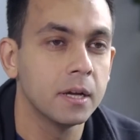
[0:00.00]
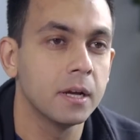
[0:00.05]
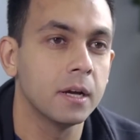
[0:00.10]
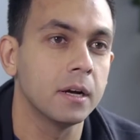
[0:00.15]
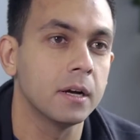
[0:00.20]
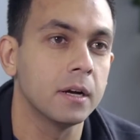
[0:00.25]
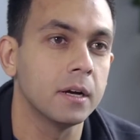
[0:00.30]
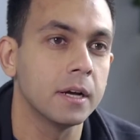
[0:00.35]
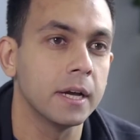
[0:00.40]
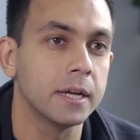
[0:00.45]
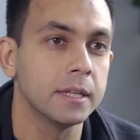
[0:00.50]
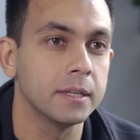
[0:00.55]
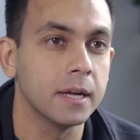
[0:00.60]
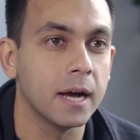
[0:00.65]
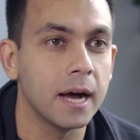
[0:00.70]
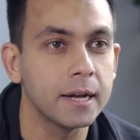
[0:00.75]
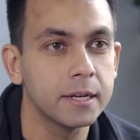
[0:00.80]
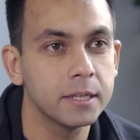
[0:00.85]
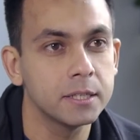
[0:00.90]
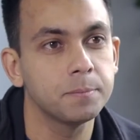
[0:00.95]
And the
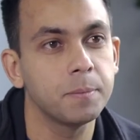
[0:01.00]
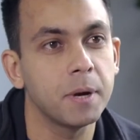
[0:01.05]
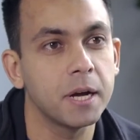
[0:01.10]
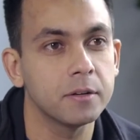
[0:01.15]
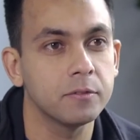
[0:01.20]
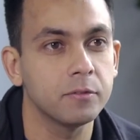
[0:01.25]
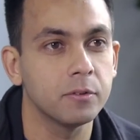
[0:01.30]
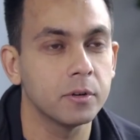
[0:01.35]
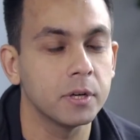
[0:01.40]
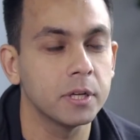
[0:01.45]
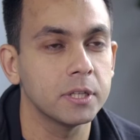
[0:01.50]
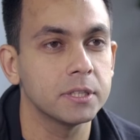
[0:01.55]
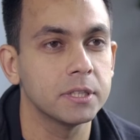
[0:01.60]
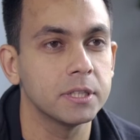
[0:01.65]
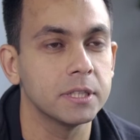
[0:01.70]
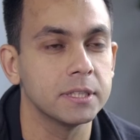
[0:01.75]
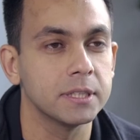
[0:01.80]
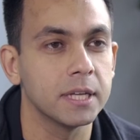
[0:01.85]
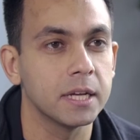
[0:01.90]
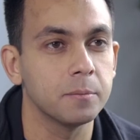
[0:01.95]
hardest part for
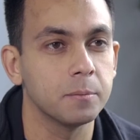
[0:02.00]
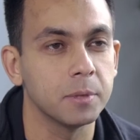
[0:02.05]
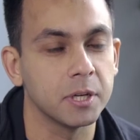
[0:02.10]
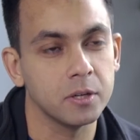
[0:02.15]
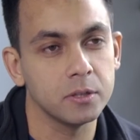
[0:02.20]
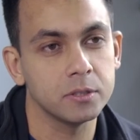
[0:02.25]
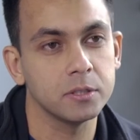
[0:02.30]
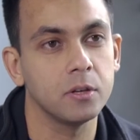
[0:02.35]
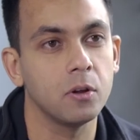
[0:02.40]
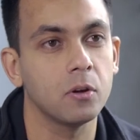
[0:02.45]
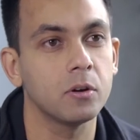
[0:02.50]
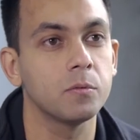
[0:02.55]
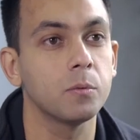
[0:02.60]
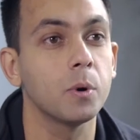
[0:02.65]
us is that because a lot